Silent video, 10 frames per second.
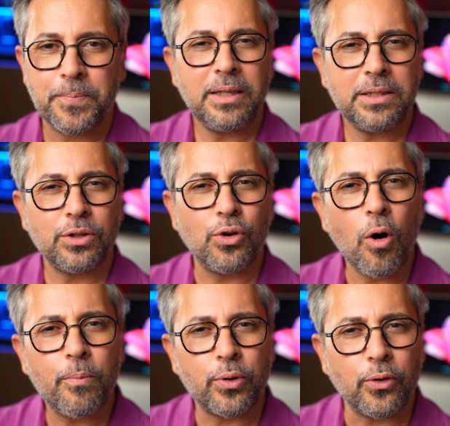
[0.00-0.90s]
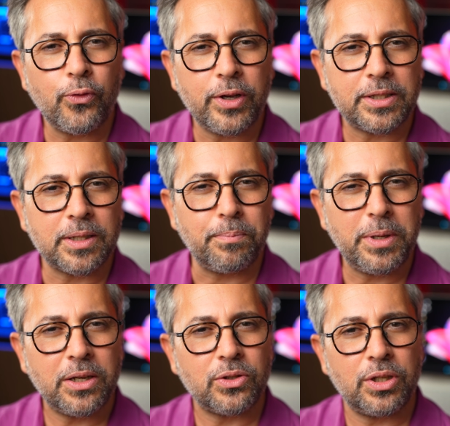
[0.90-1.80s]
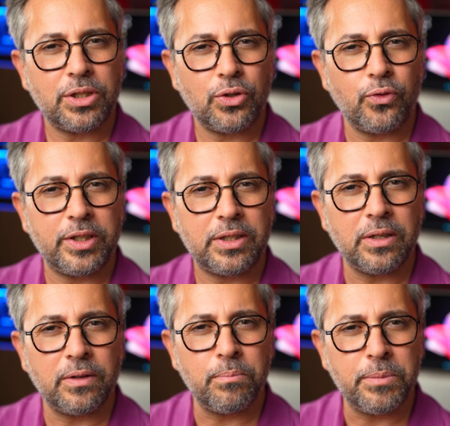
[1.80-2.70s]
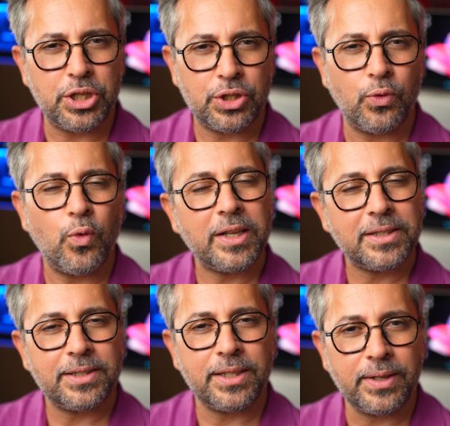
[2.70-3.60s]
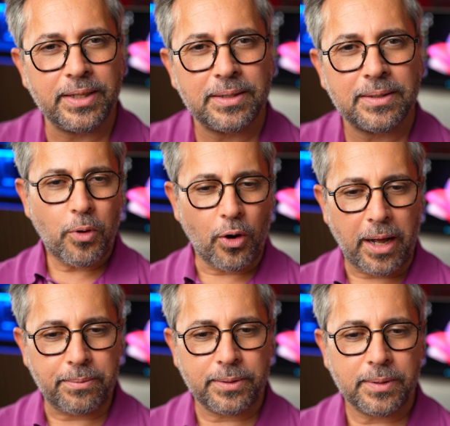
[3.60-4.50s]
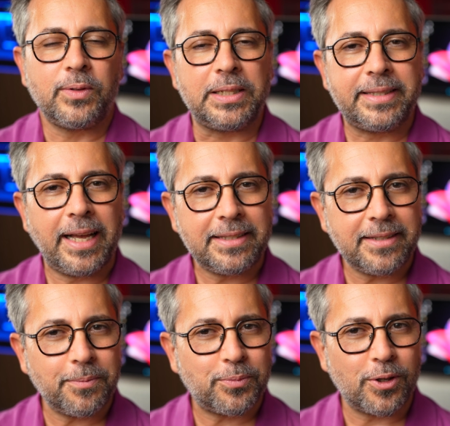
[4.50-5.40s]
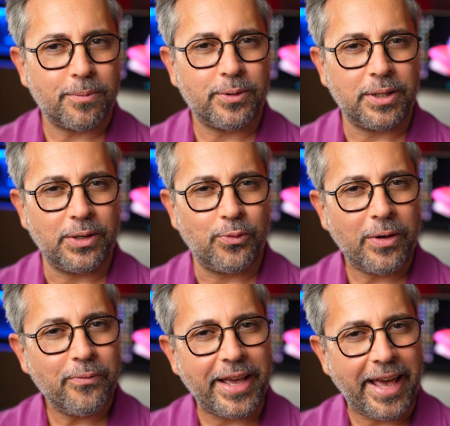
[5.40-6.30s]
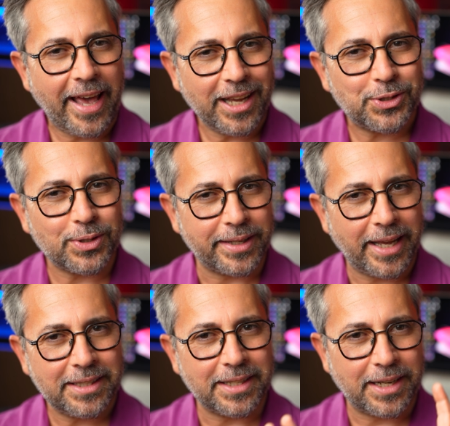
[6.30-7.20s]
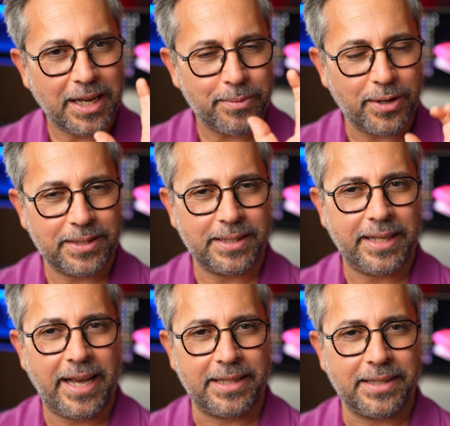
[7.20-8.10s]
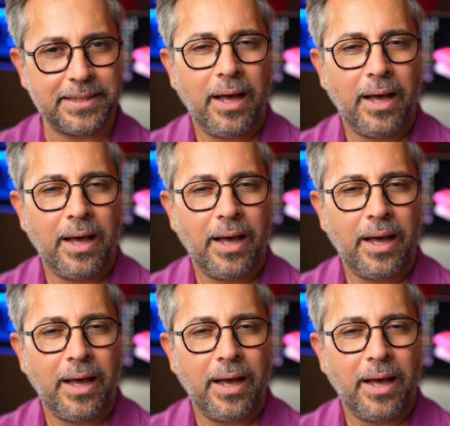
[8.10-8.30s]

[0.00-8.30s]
Did the GoPro fix the biggest issue with the Mission 1 series? Perhaps. We'll test that properly when we actually get the cameras in hand.